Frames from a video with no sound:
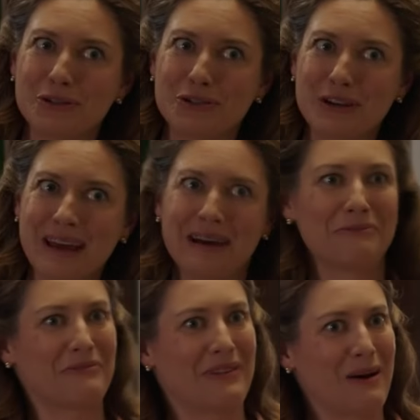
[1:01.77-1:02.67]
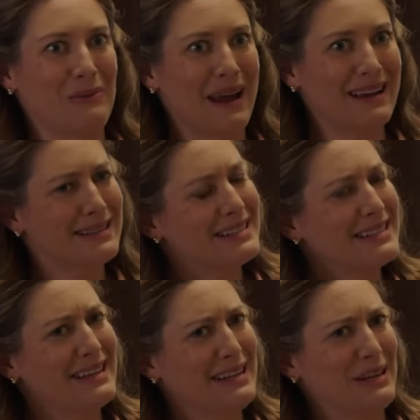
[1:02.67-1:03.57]
Jeff, how nice to
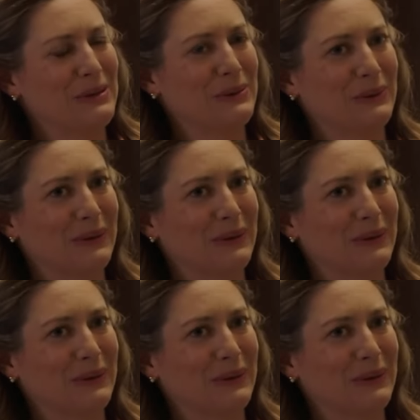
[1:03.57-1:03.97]
see you.